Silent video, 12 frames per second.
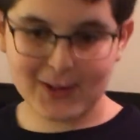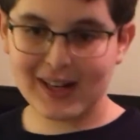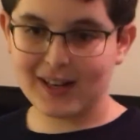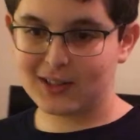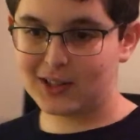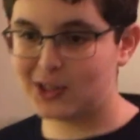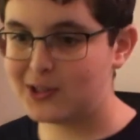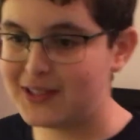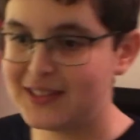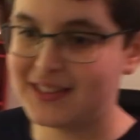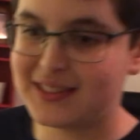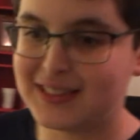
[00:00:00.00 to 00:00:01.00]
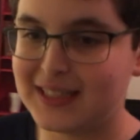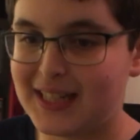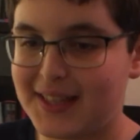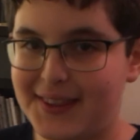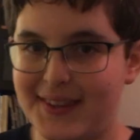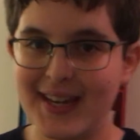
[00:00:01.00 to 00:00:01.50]
To conclude,
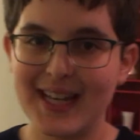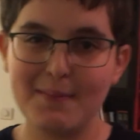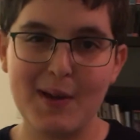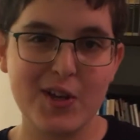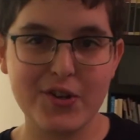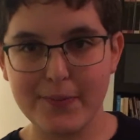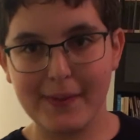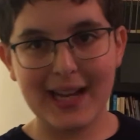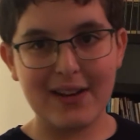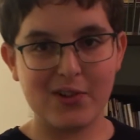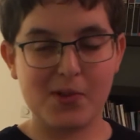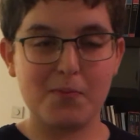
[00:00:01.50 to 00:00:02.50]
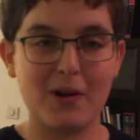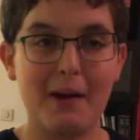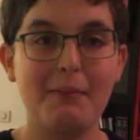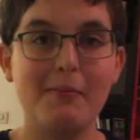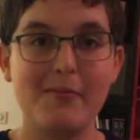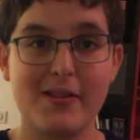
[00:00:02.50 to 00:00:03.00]
the animation may have its
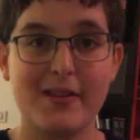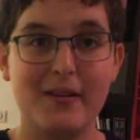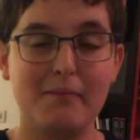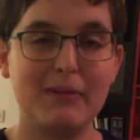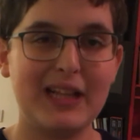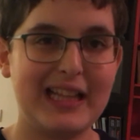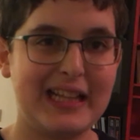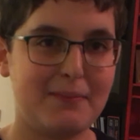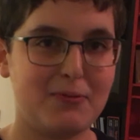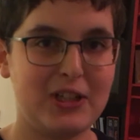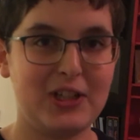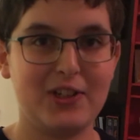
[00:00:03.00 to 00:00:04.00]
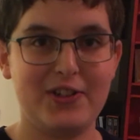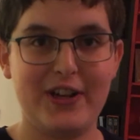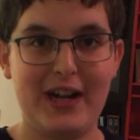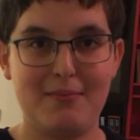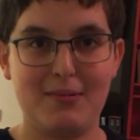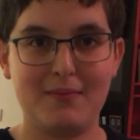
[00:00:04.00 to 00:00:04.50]
problems, but it did a pretty good
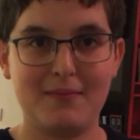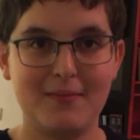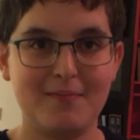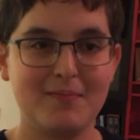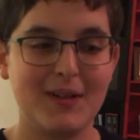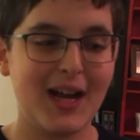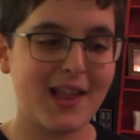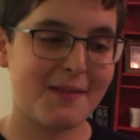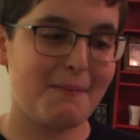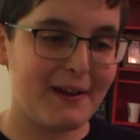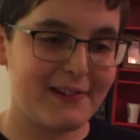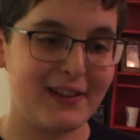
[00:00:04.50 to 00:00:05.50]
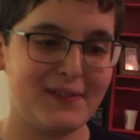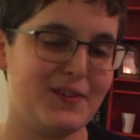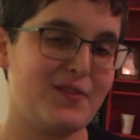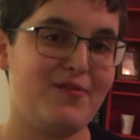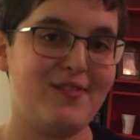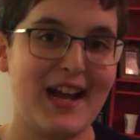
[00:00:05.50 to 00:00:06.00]
job. Especially
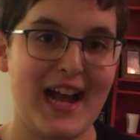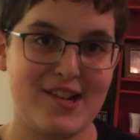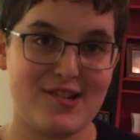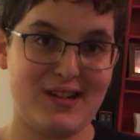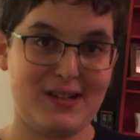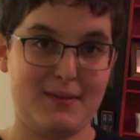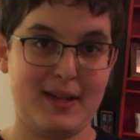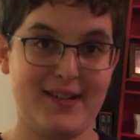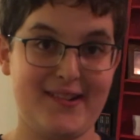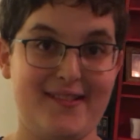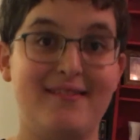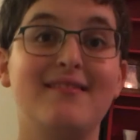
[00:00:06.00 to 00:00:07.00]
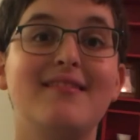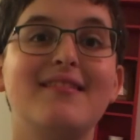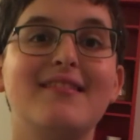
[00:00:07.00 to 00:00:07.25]
for Flash animation.